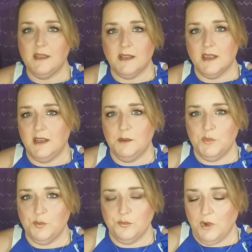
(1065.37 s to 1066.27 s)
And I
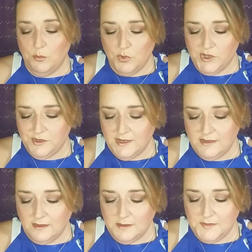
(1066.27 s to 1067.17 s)
am a
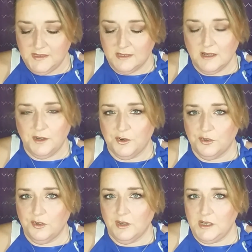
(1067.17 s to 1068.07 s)
moisturizing lipstick kind of
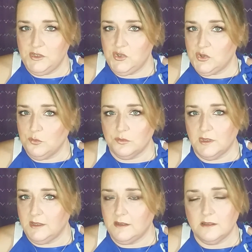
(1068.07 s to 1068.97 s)
girl. I don't
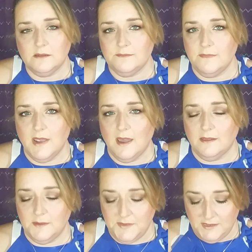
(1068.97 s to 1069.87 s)
like
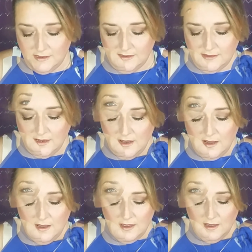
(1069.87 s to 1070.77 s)
matte lipsticks.
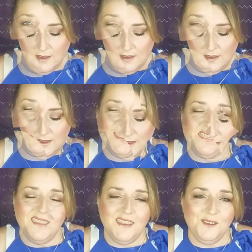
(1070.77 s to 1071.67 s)
But
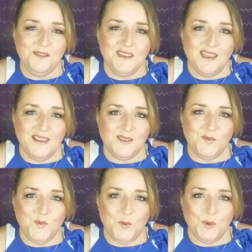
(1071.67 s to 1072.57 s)
thank you
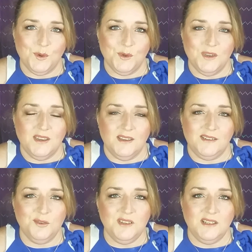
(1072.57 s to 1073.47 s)
guys for
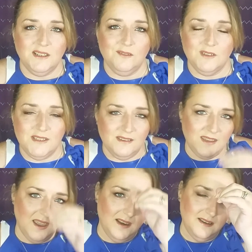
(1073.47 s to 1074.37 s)
tuning in once
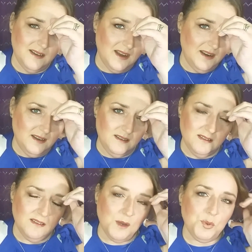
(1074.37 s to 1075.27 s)
again.
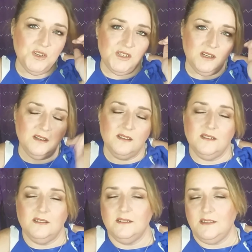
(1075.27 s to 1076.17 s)
I appreciate it